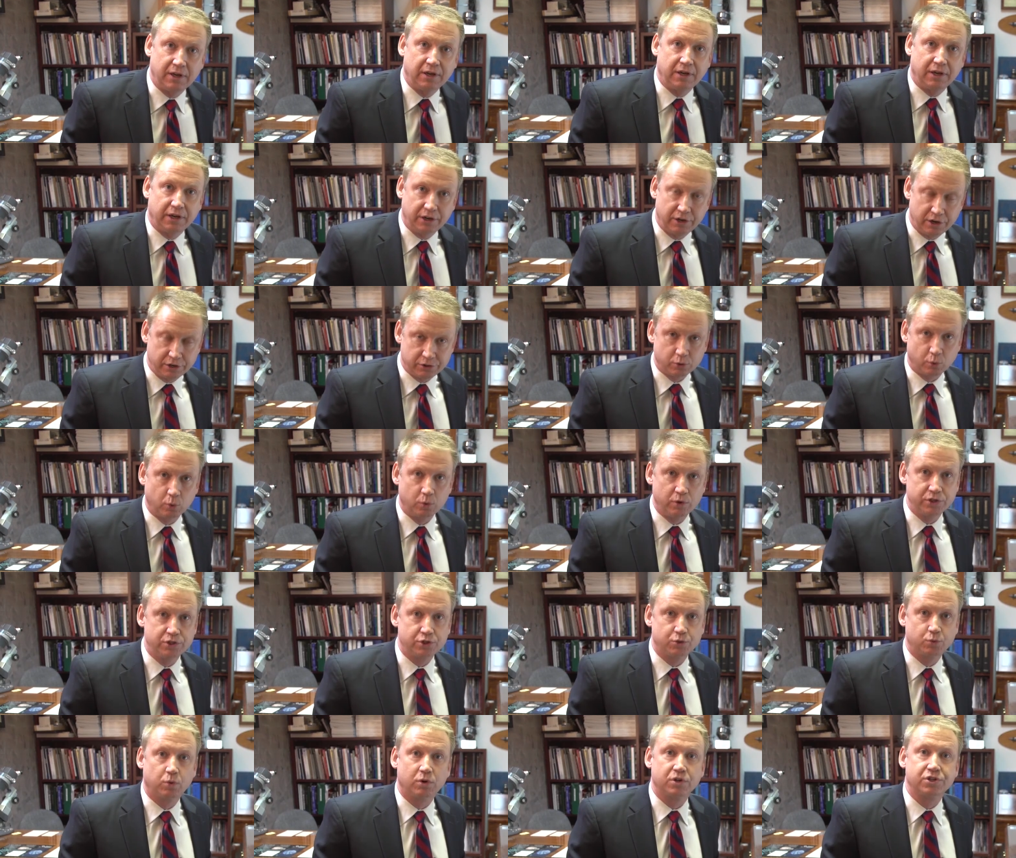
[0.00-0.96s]
At
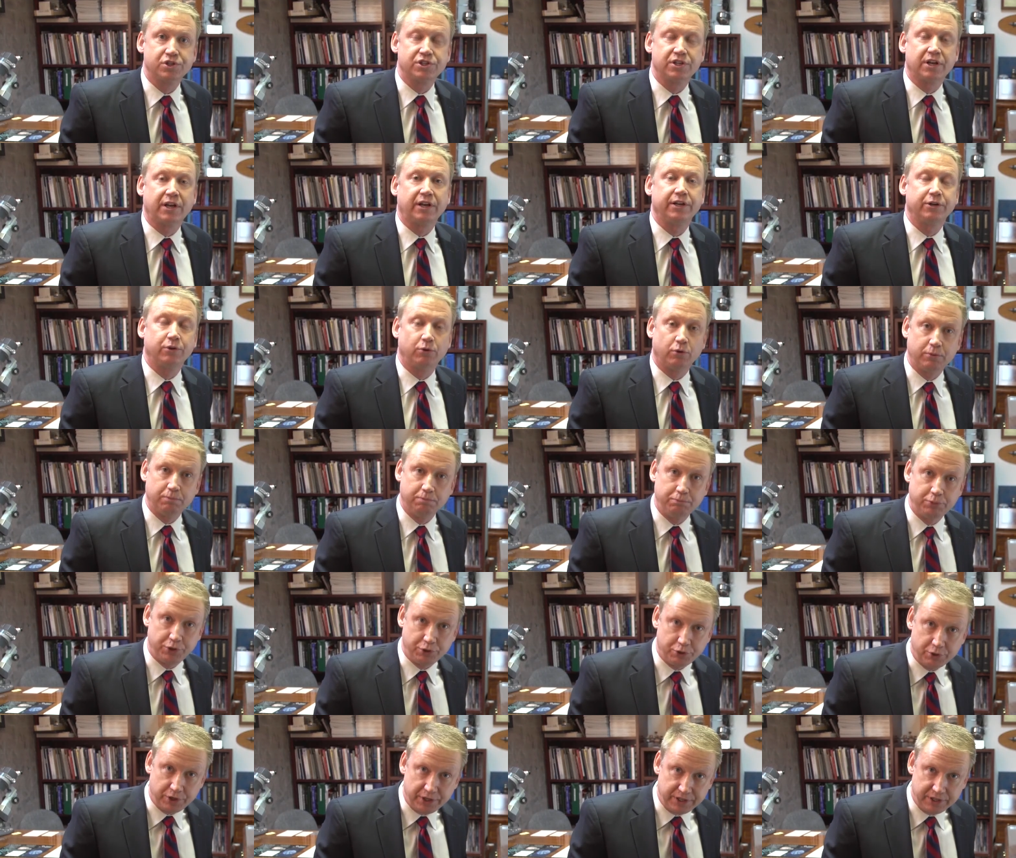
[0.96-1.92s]
Underwood's, we're selling on
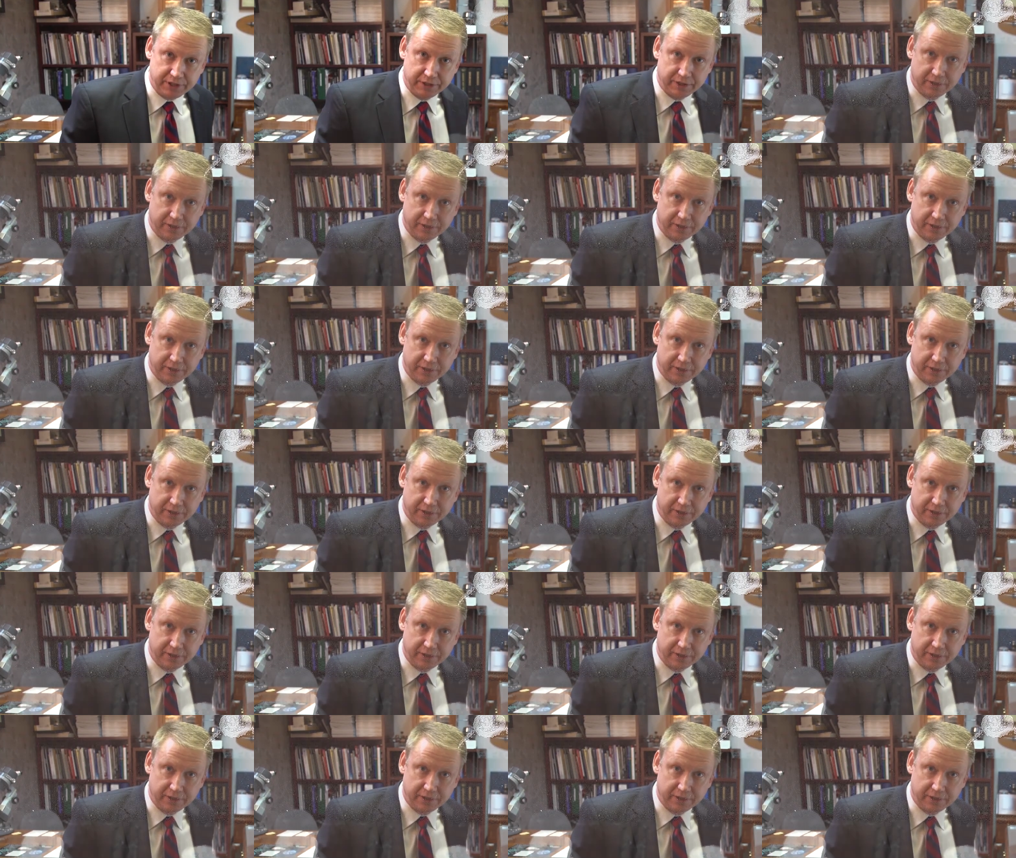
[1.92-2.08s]
beauty,